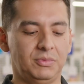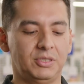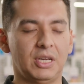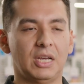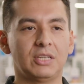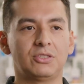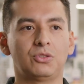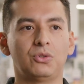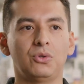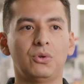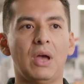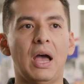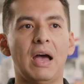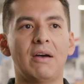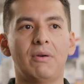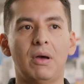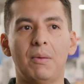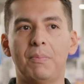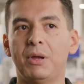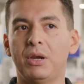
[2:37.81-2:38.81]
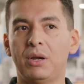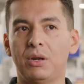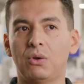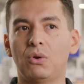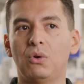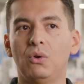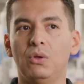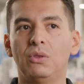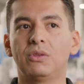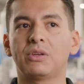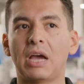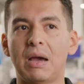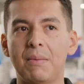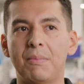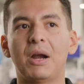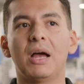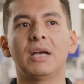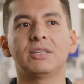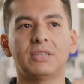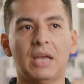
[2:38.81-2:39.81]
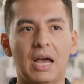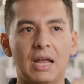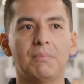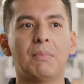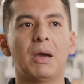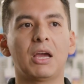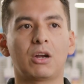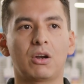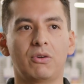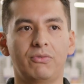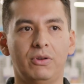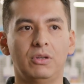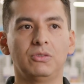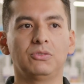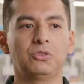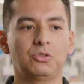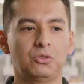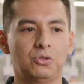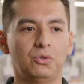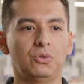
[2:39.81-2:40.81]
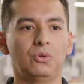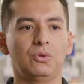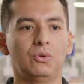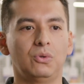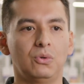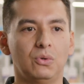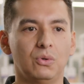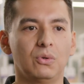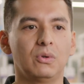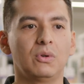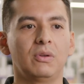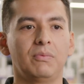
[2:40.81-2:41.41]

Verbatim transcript: just to have a very good cameras and microphones to